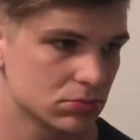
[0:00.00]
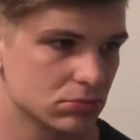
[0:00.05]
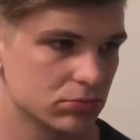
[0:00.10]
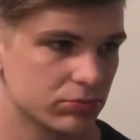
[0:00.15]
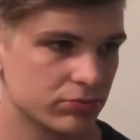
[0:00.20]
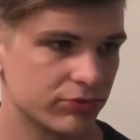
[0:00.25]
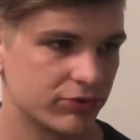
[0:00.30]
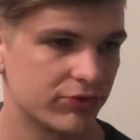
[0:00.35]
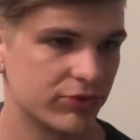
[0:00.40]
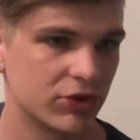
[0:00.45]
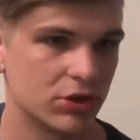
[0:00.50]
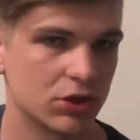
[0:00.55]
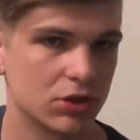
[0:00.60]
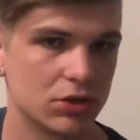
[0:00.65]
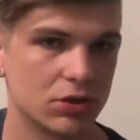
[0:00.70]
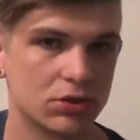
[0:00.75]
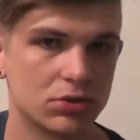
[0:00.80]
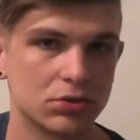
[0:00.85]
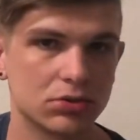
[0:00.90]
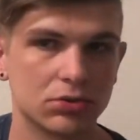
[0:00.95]

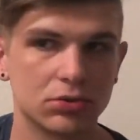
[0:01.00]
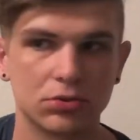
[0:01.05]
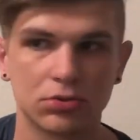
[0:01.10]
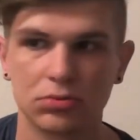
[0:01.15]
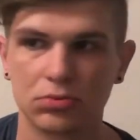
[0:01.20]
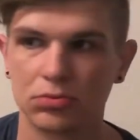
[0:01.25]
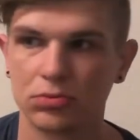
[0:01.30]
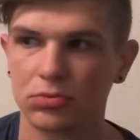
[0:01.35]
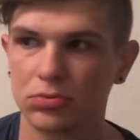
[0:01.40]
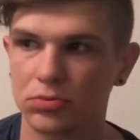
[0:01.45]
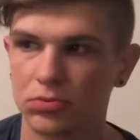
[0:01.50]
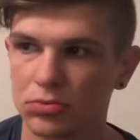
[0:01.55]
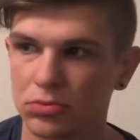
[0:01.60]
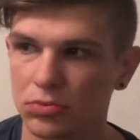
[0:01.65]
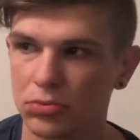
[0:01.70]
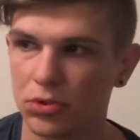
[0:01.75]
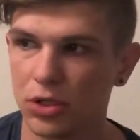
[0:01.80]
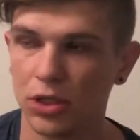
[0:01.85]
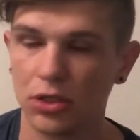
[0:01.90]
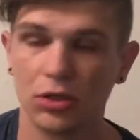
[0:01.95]
for
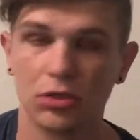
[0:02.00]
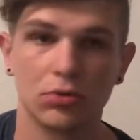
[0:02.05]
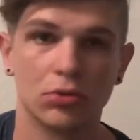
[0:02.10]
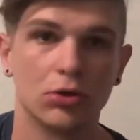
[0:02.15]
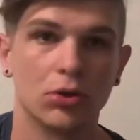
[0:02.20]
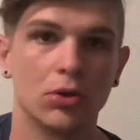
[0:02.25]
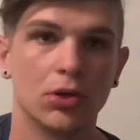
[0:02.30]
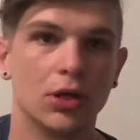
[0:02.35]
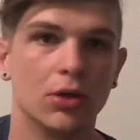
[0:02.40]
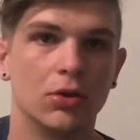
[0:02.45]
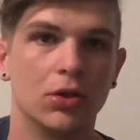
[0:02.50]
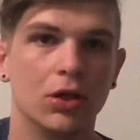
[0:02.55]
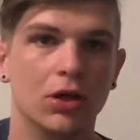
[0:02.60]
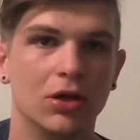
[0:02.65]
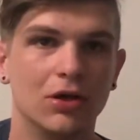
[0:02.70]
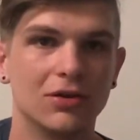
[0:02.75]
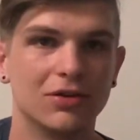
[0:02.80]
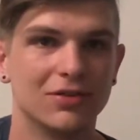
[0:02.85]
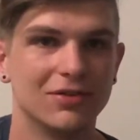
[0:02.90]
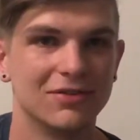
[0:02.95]
I don't know how
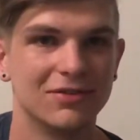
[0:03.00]
long.